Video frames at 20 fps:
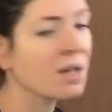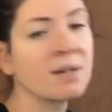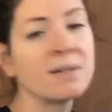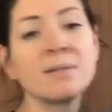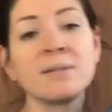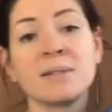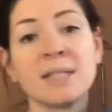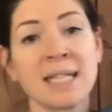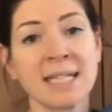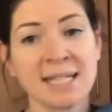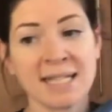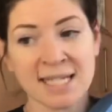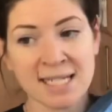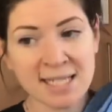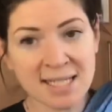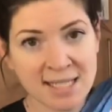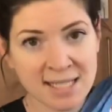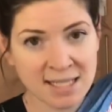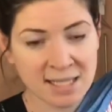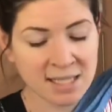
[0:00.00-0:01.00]
like
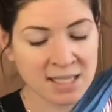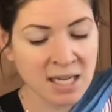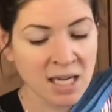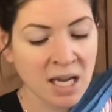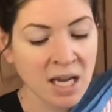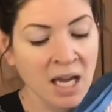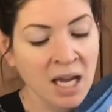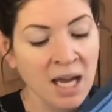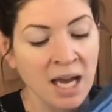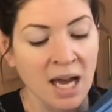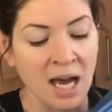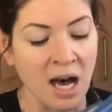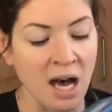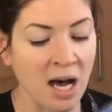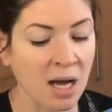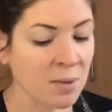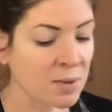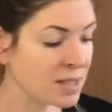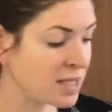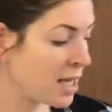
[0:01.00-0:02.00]
this.
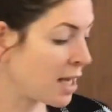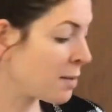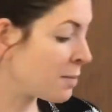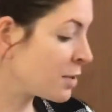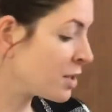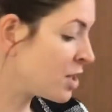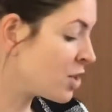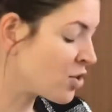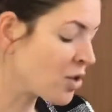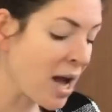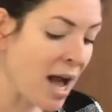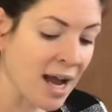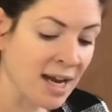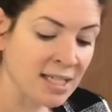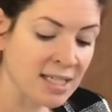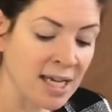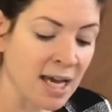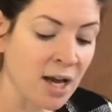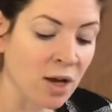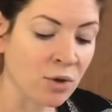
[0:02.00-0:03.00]
I was able to track
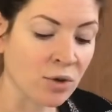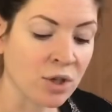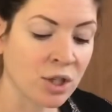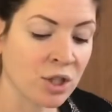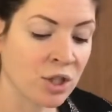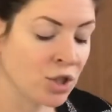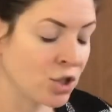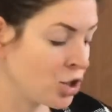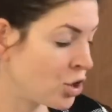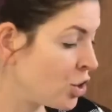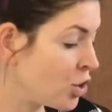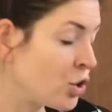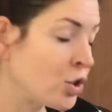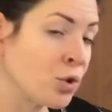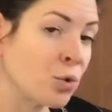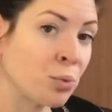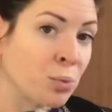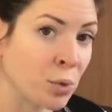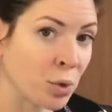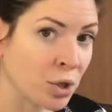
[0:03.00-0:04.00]
down
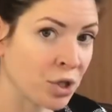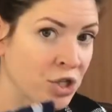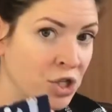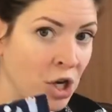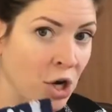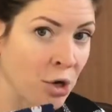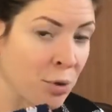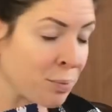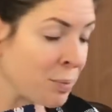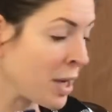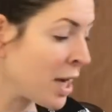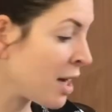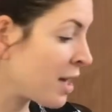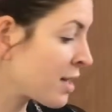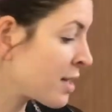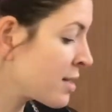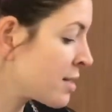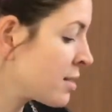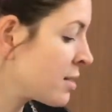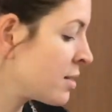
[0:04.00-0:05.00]
2 more charm
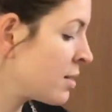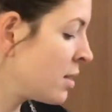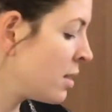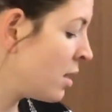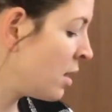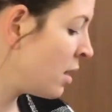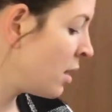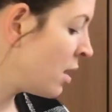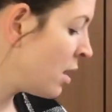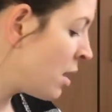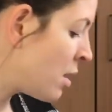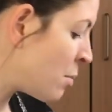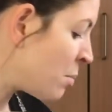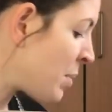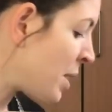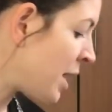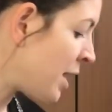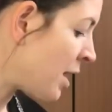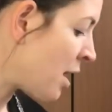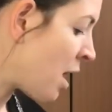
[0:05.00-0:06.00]
packs,
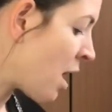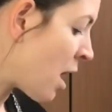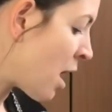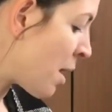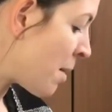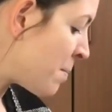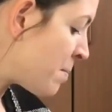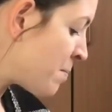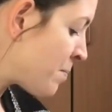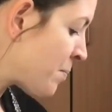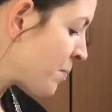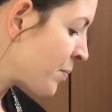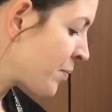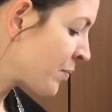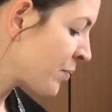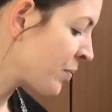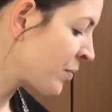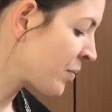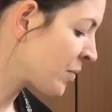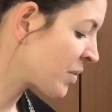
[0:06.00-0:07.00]
but
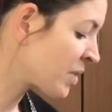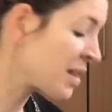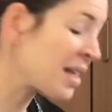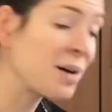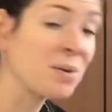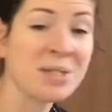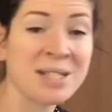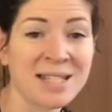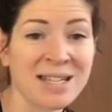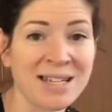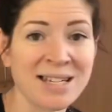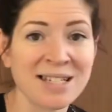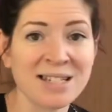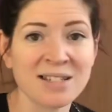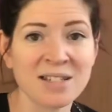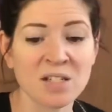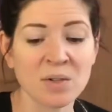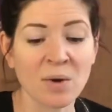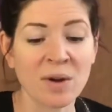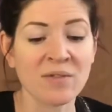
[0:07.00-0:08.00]
that was it.
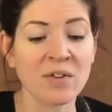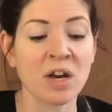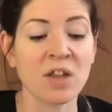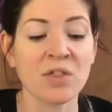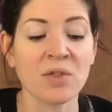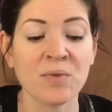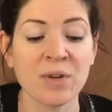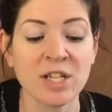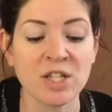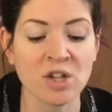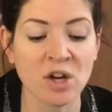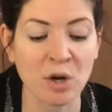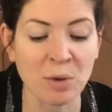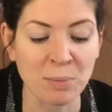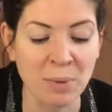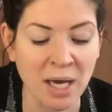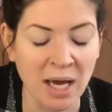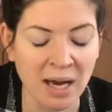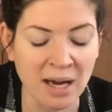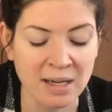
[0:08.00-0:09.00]
So I've got 3 charm
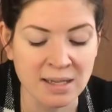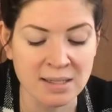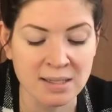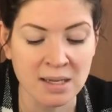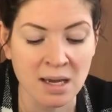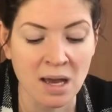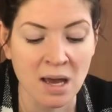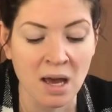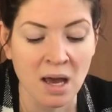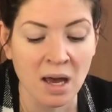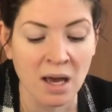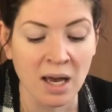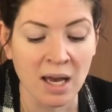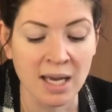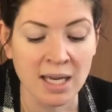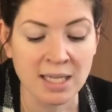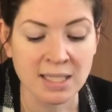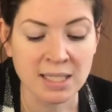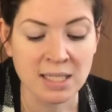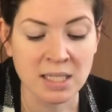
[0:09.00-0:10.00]
packs.
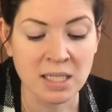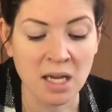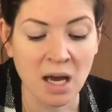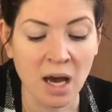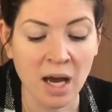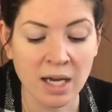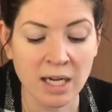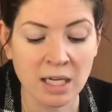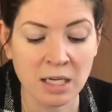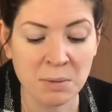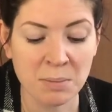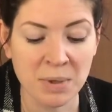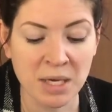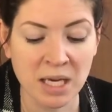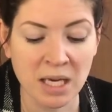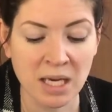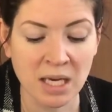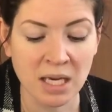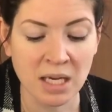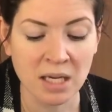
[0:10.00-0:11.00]
It's not gonna
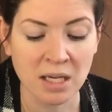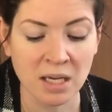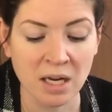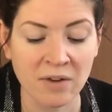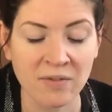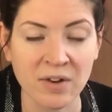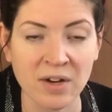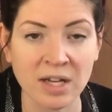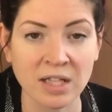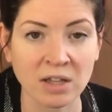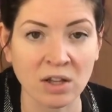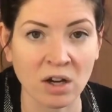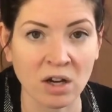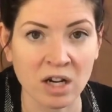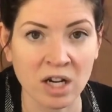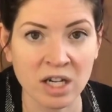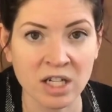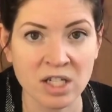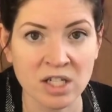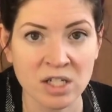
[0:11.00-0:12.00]
be a very
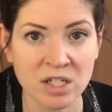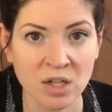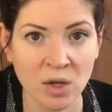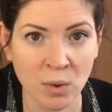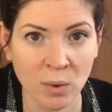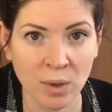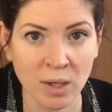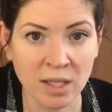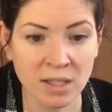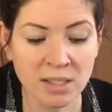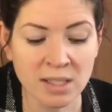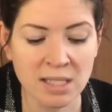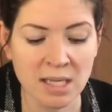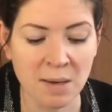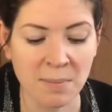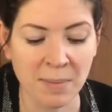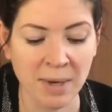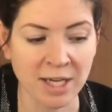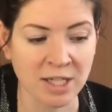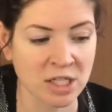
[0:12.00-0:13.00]
large quilt.
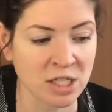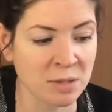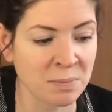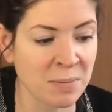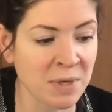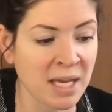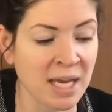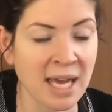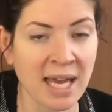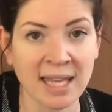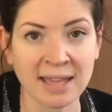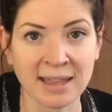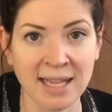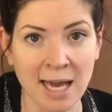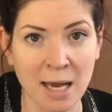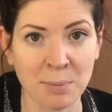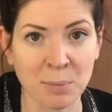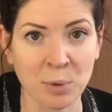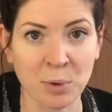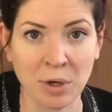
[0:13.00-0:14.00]
It might just be a
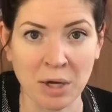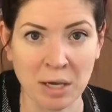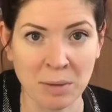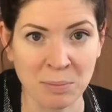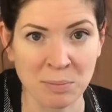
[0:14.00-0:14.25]
lap or a